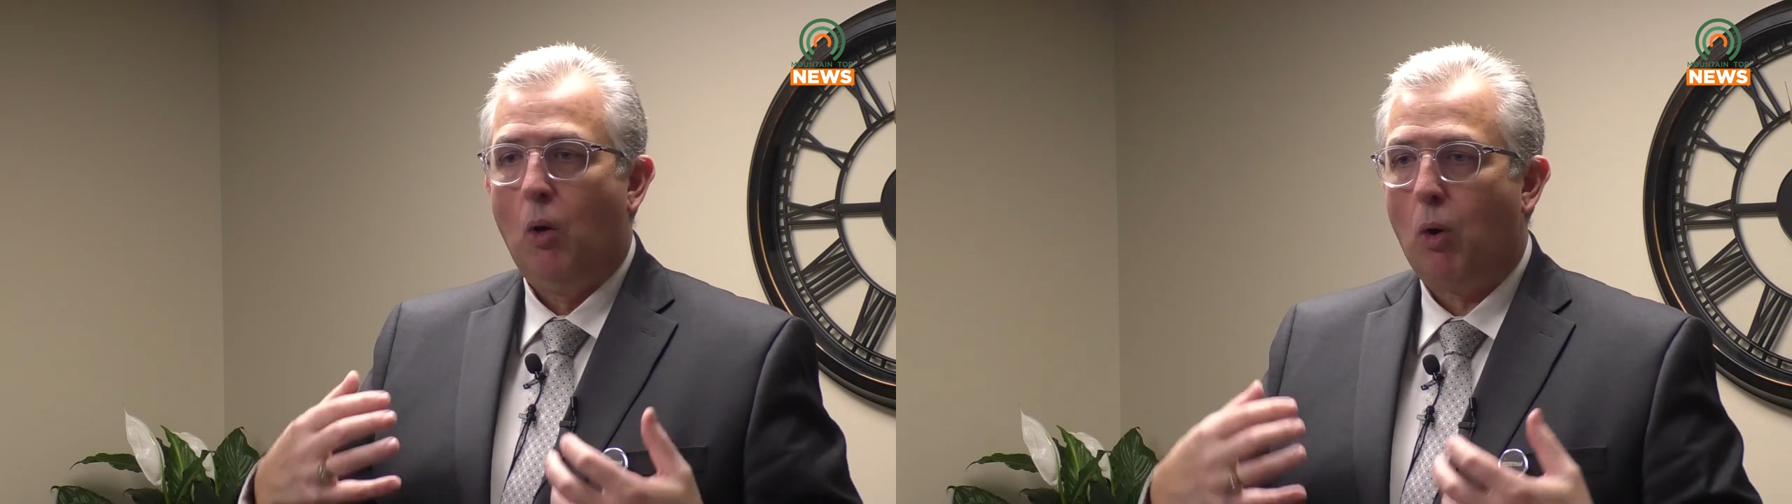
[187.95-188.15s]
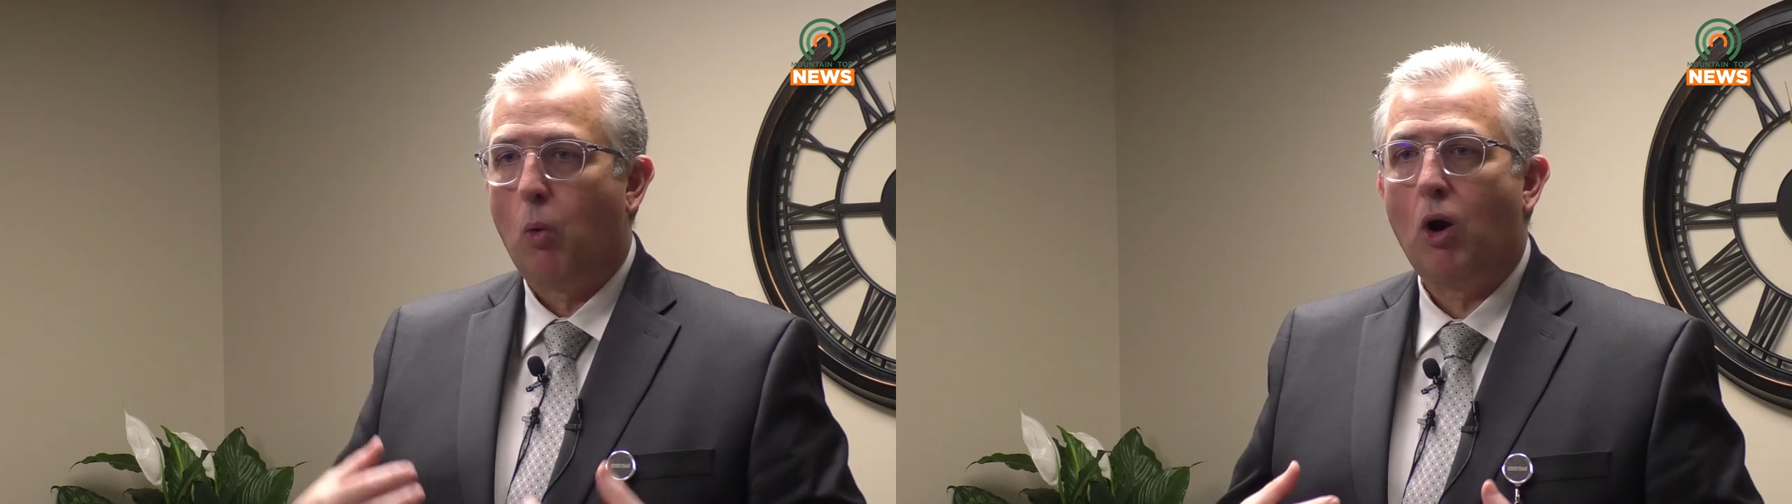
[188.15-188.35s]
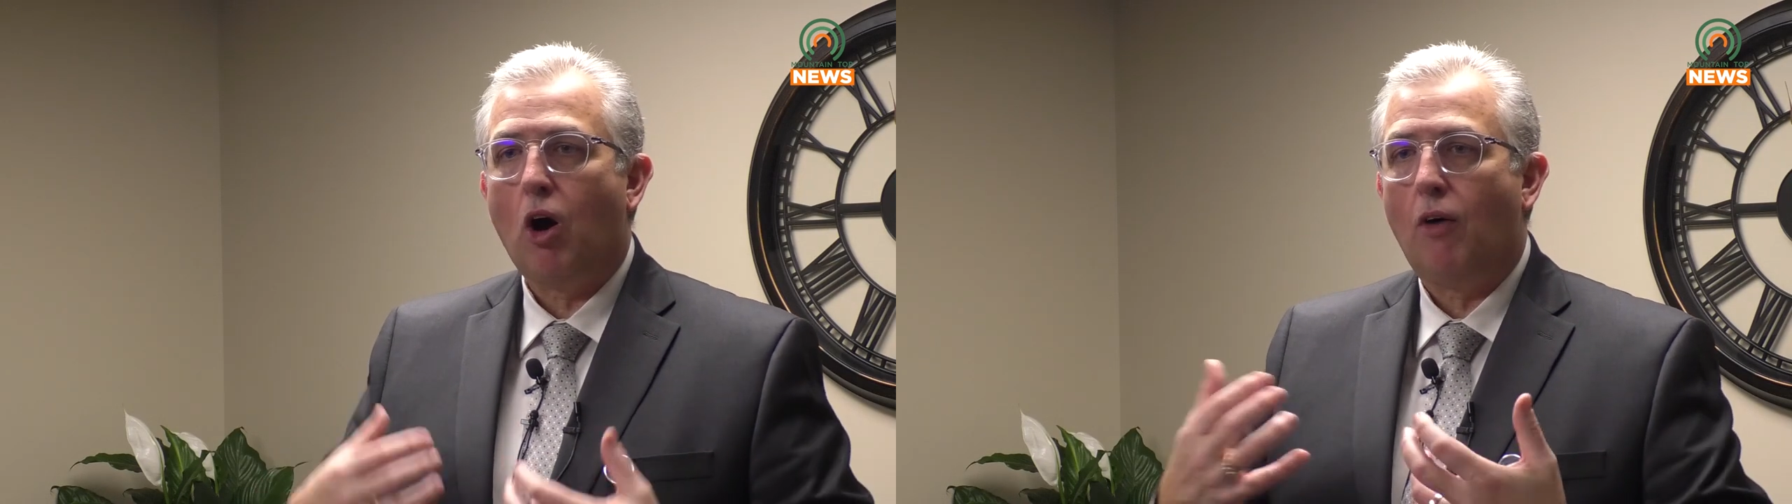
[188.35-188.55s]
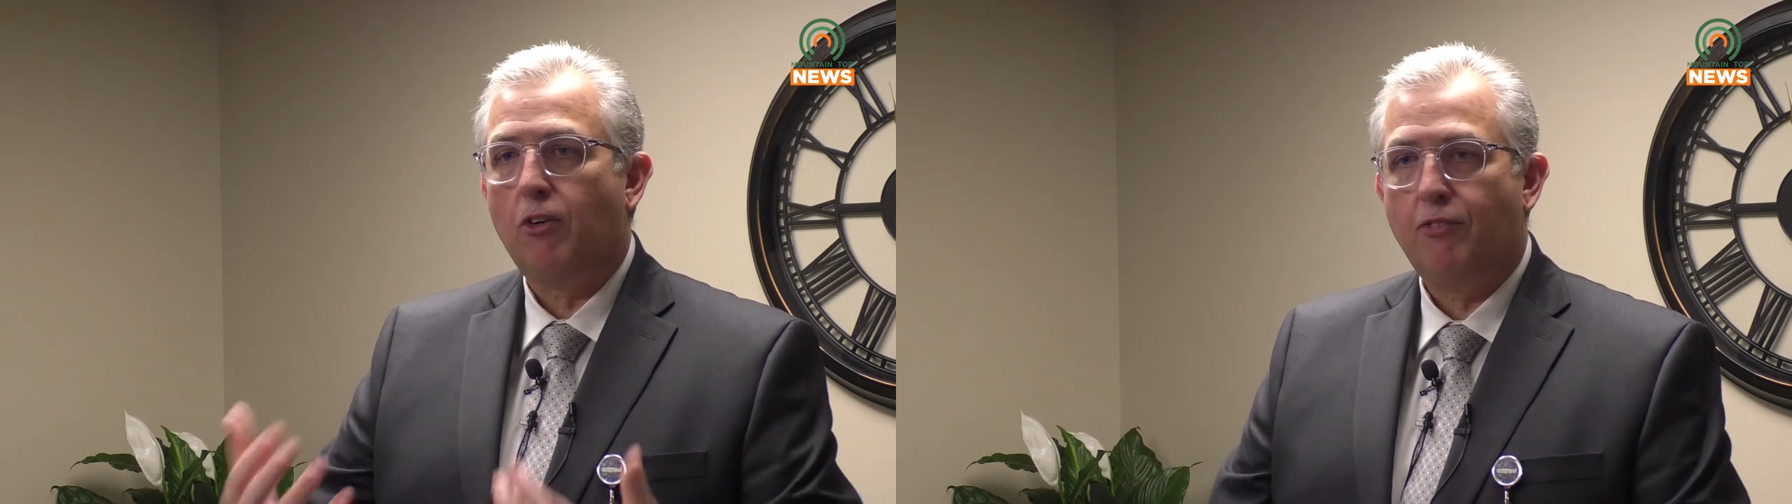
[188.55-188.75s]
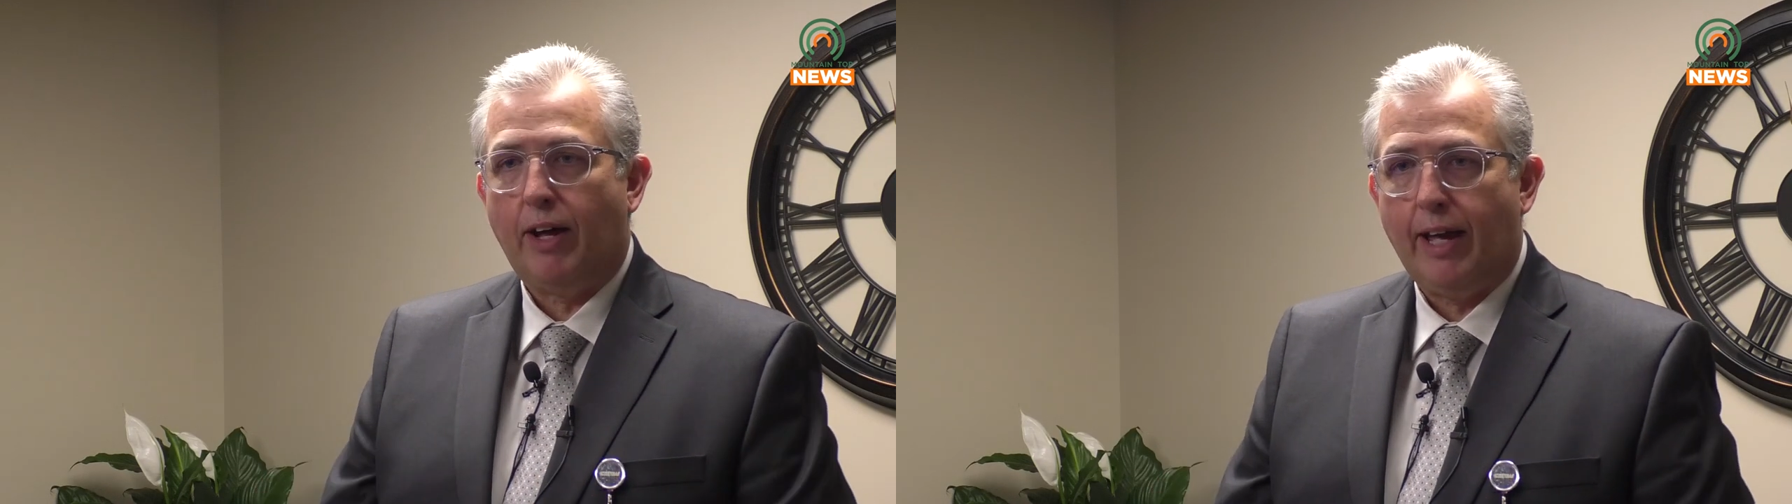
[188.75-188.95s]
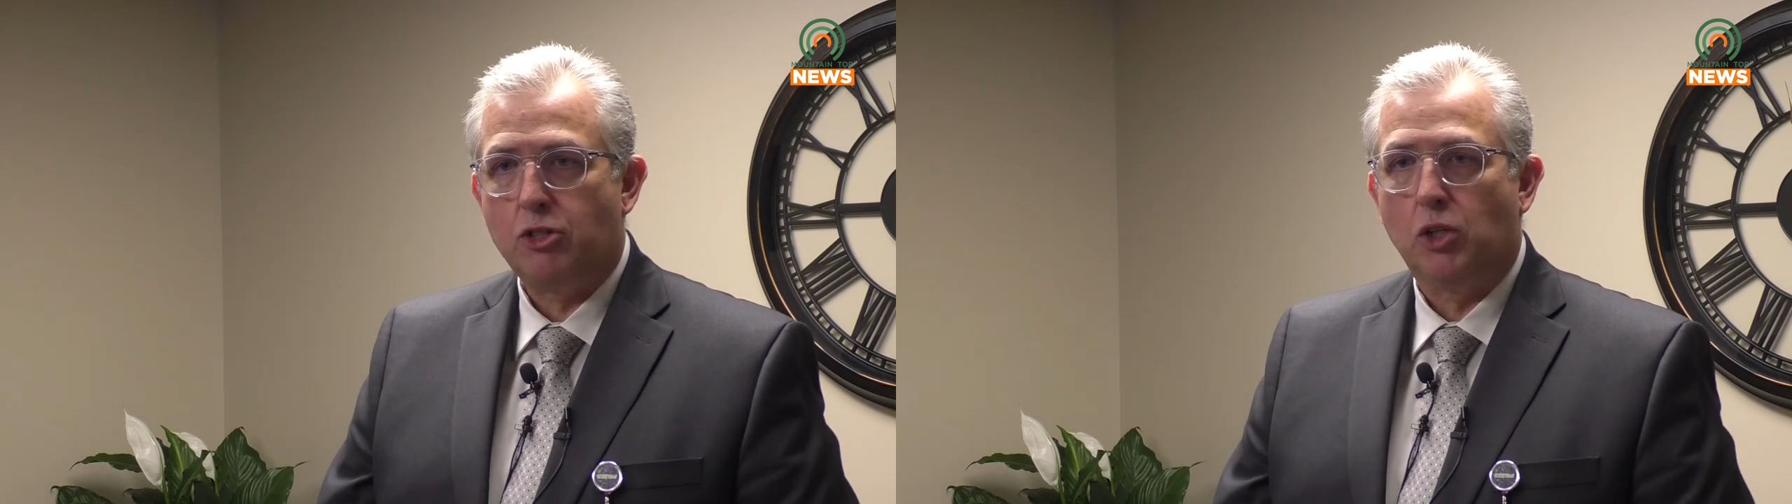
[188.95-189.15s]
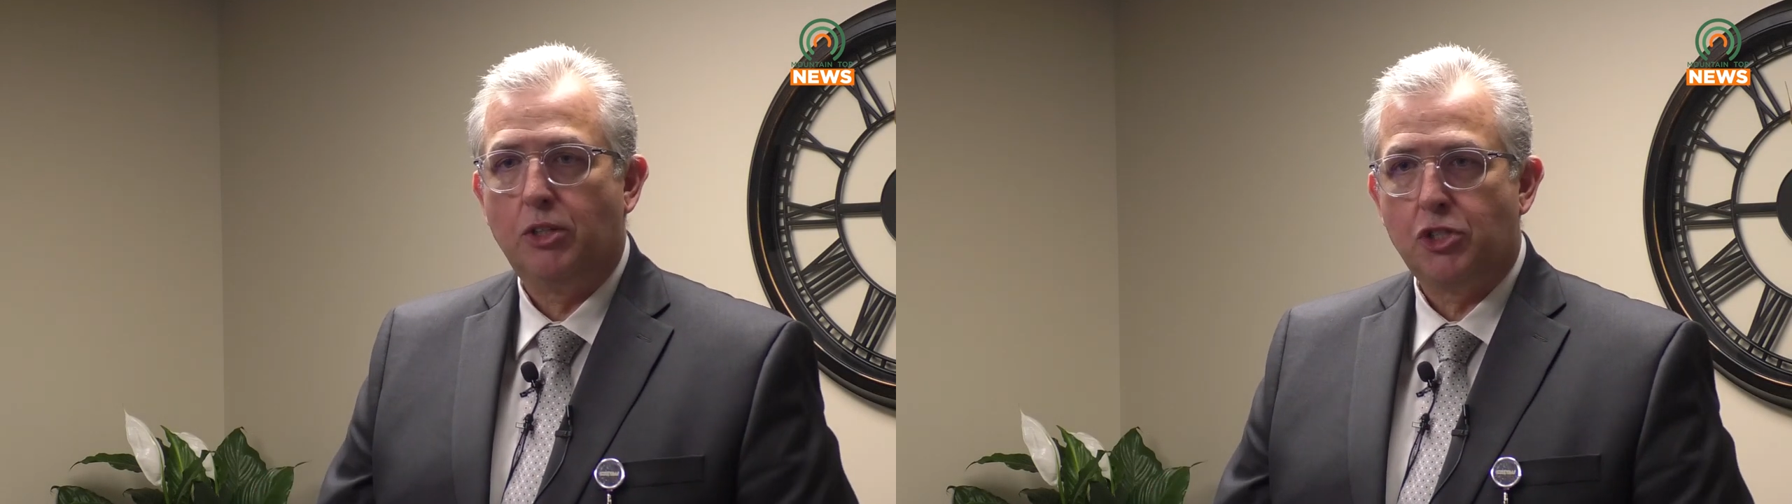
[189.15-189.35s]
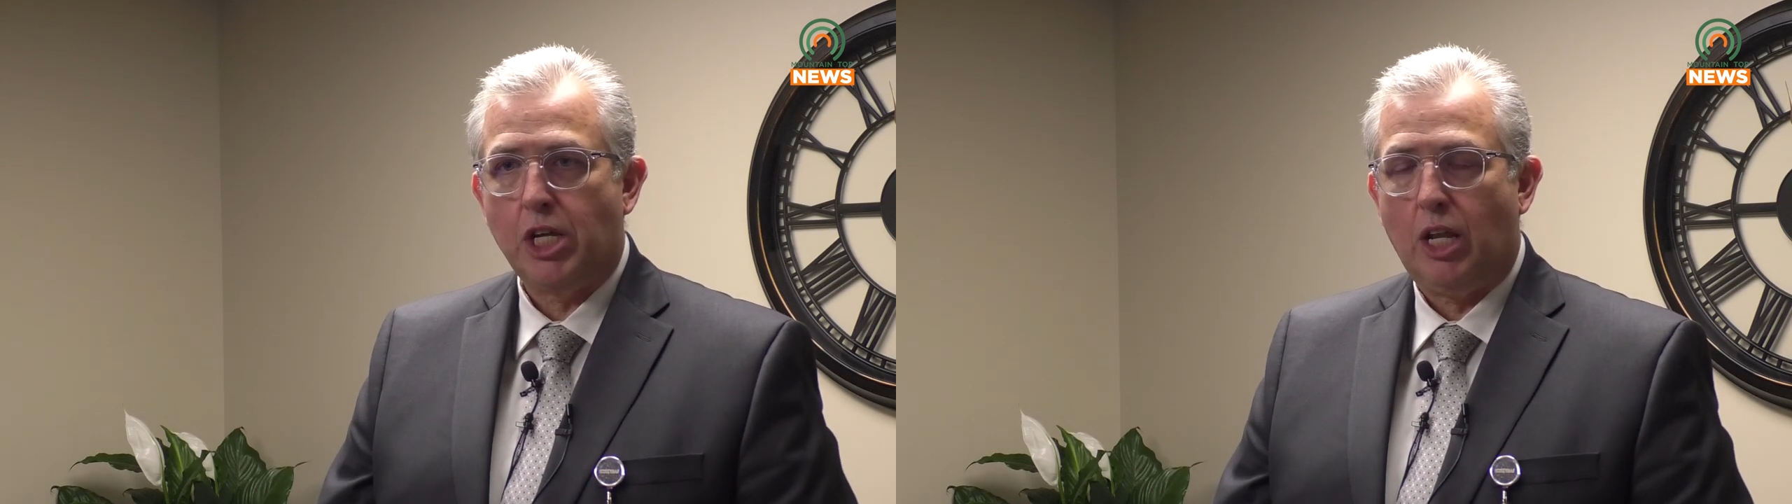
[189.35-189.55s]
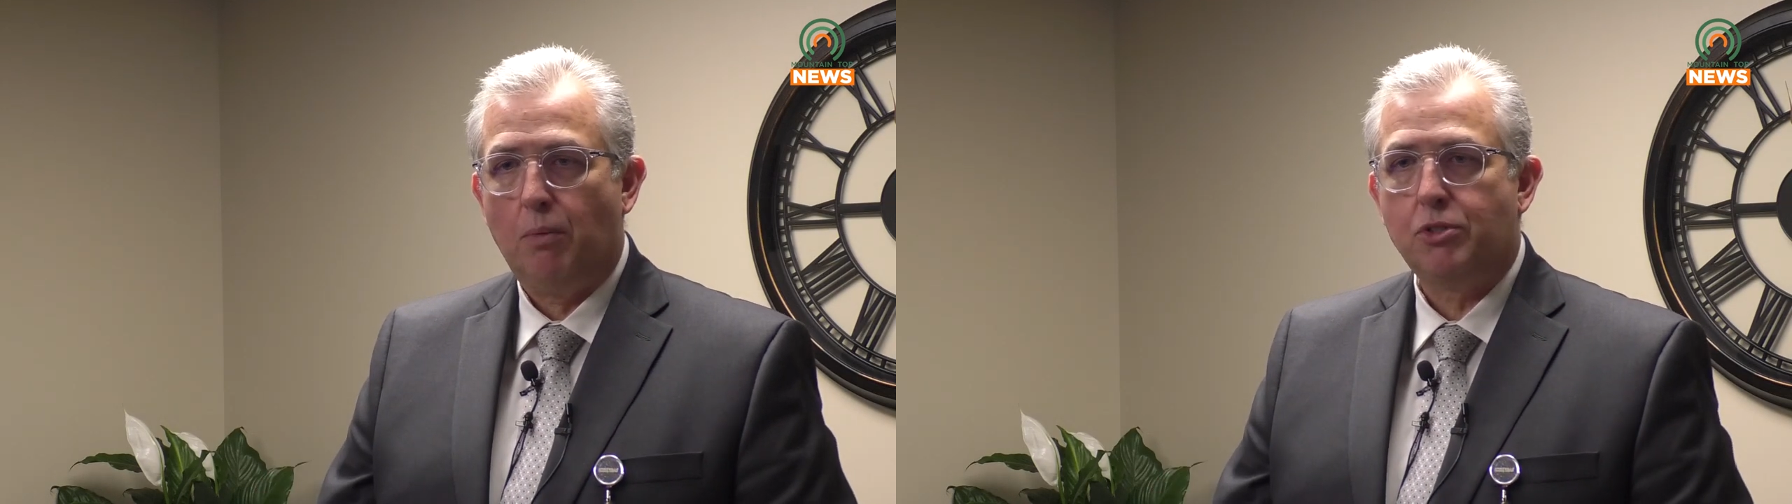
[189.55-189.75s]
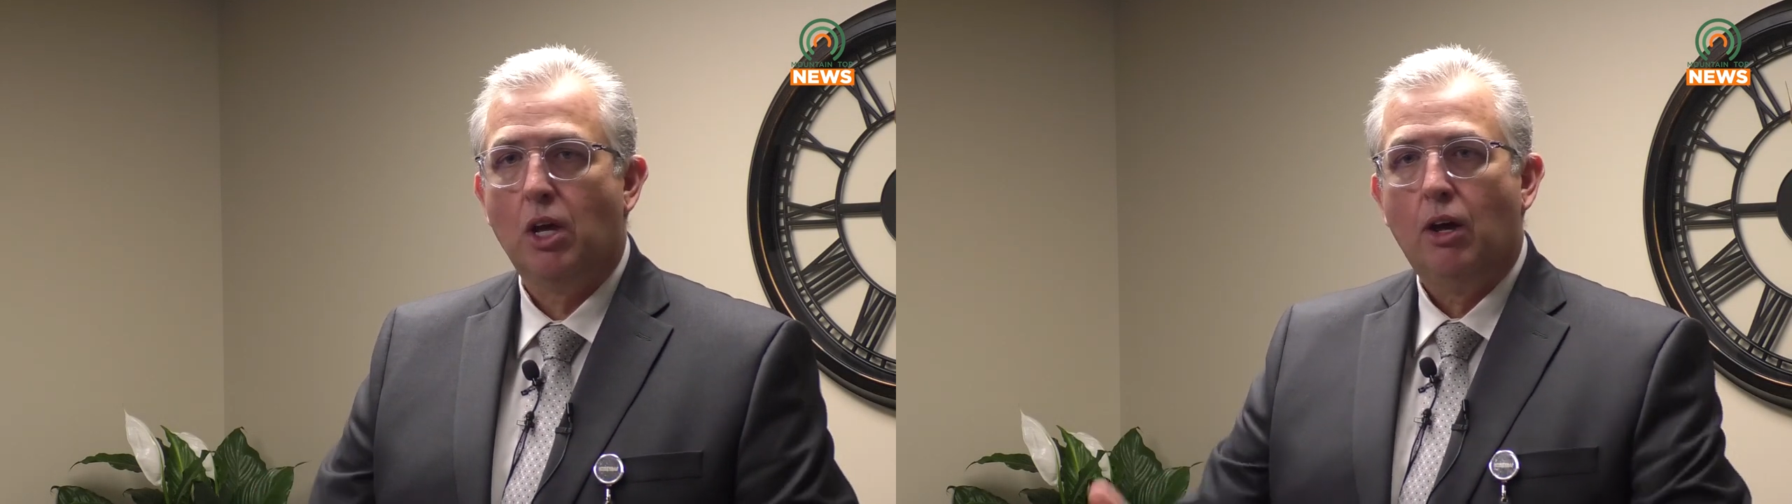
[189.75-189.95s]
while we're offering financial
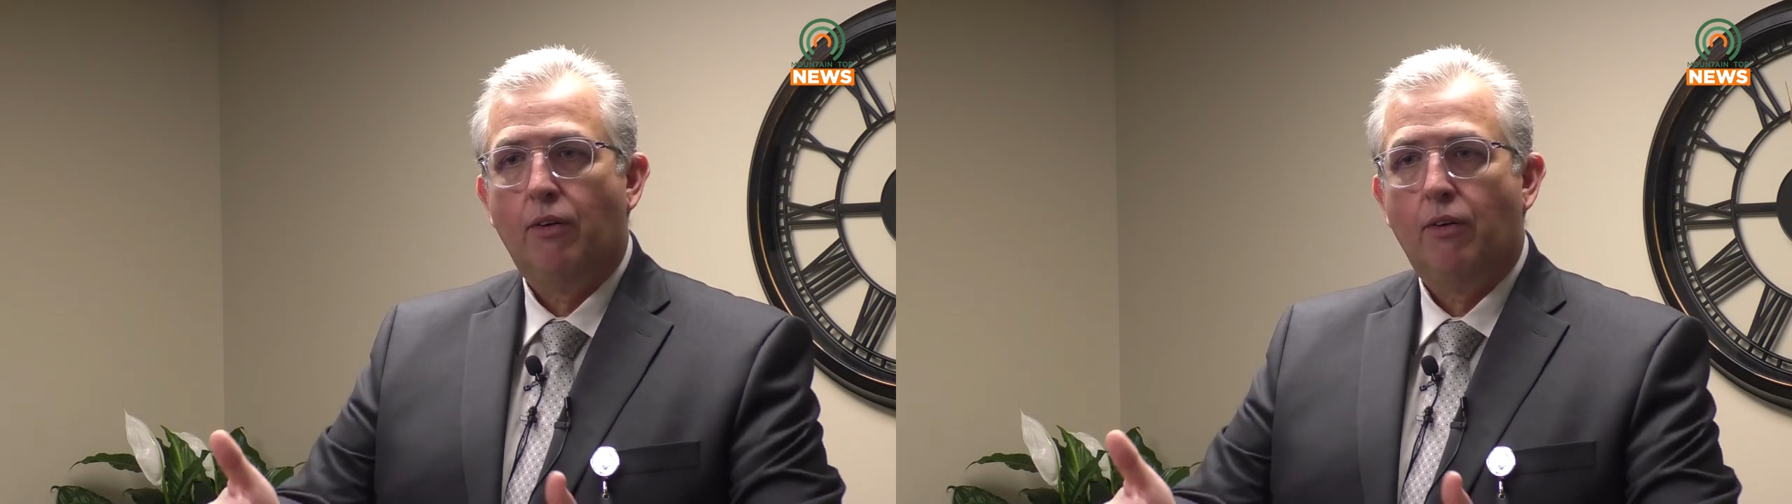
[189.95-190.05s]
incentives